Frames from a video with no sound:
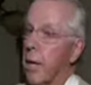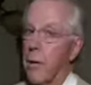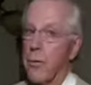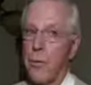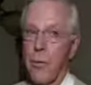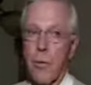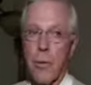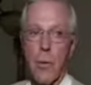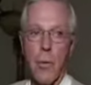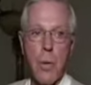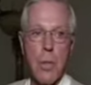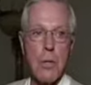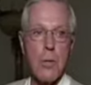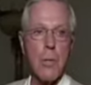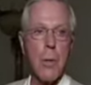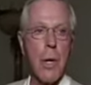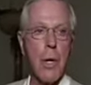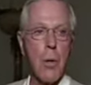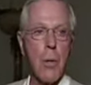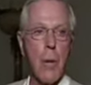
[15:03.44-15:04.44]
House. The west
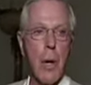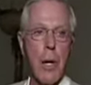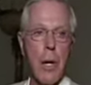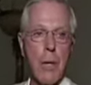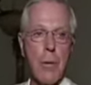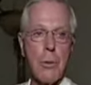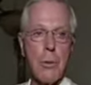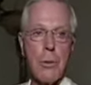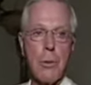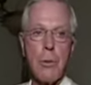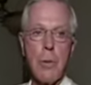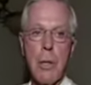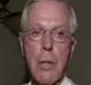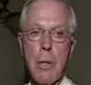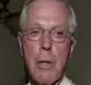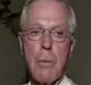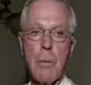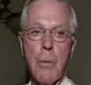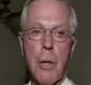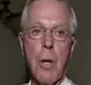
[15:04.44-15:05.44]
wing of the White House is
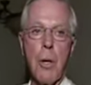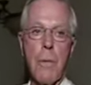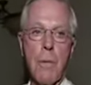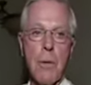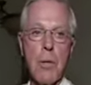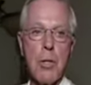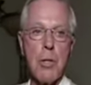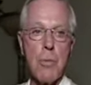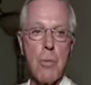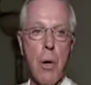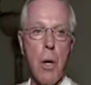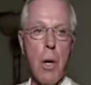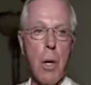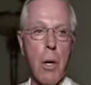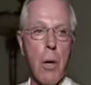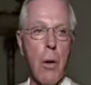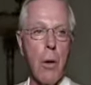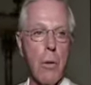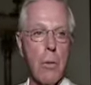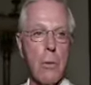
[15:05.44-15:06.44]
really relatively
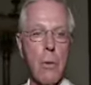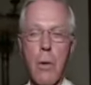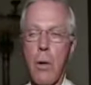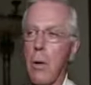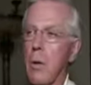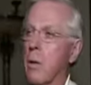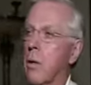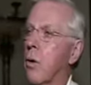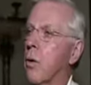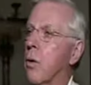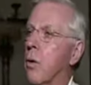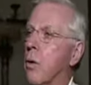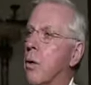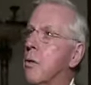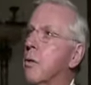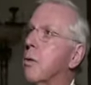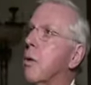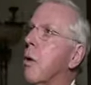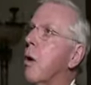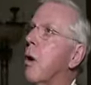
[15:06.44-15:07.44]
small, the
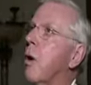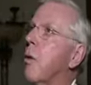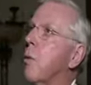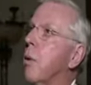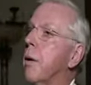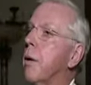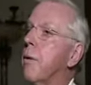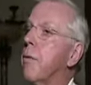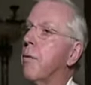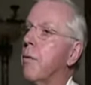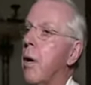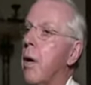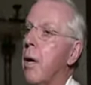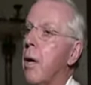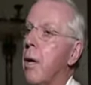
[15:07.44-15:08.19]
corridors and the hallways.